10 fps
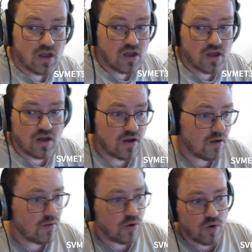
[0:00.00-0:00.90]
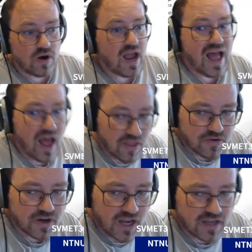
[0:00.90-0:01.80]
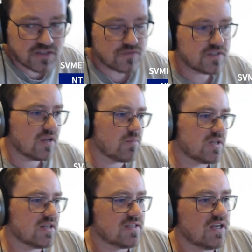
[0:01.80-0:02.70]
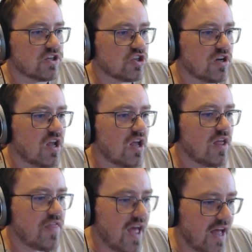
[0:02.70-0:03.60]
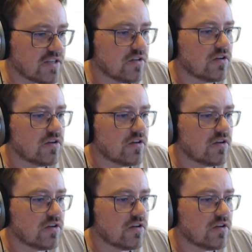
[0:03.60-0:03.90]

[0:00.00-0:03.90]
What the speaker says: or other kinds of stigmatization that